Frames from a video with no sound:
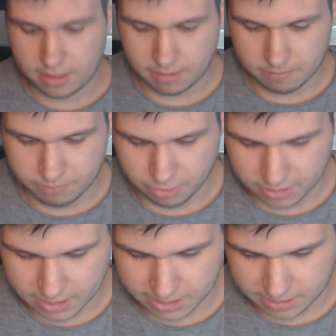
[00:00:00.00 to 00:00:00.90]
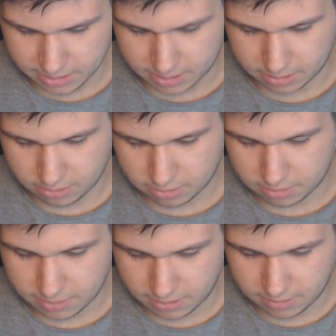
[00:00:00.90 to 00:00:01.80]
put this, and this is going to
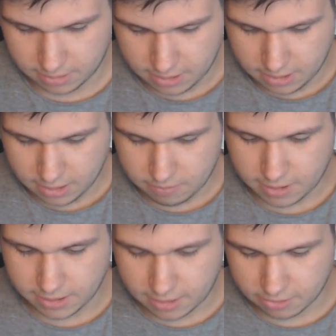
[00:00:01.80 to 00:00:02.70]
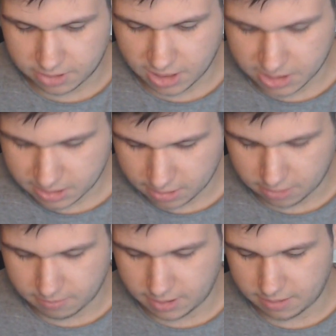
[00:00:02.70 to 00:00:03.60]
be quite artistic
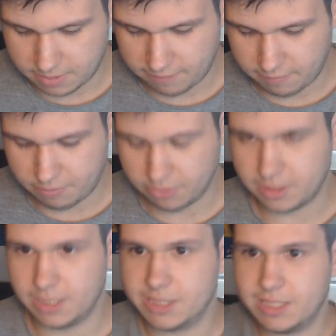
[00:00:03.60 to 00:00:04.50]
over here, but if we put this